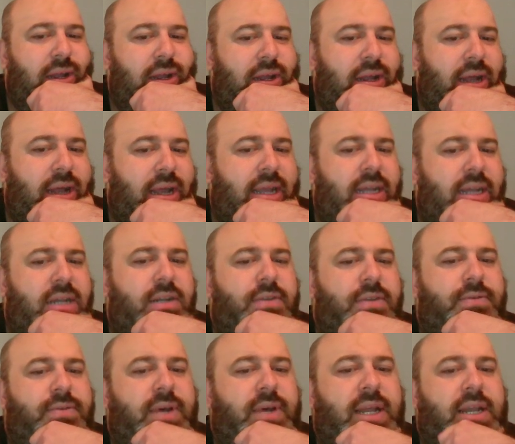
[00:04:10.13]
I can
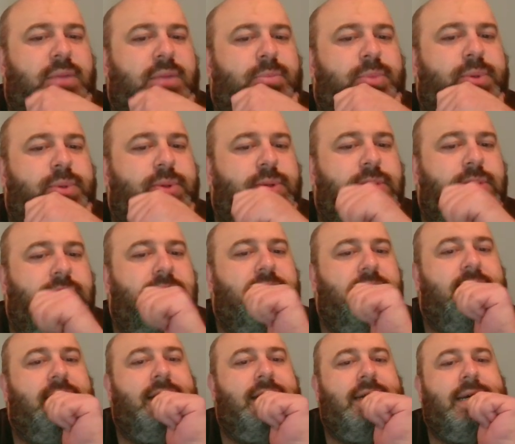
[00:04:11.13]
develop.
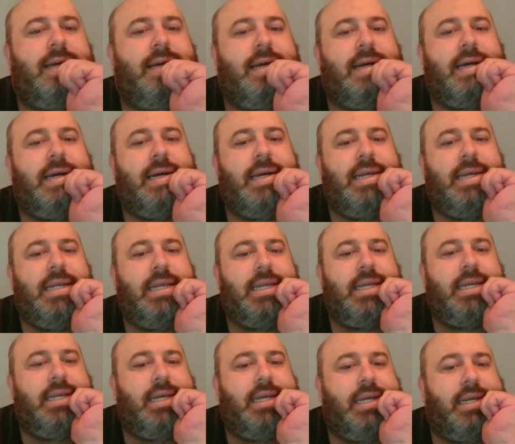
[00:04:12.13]
I
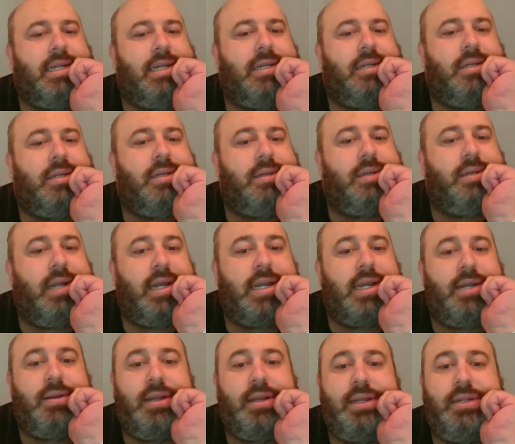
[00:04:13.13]
can,
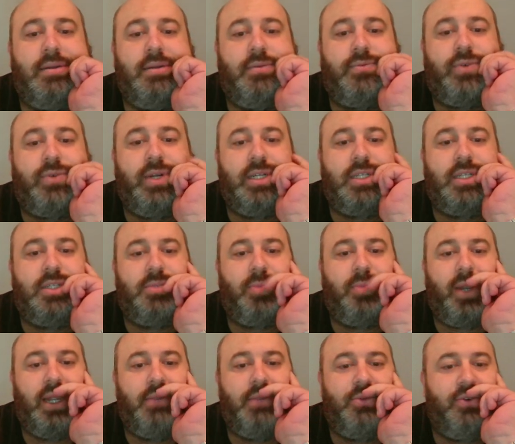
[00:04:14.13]
for instance,
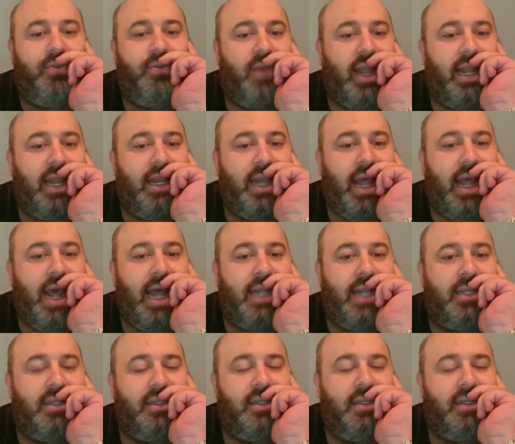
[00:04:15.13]
play a move like that,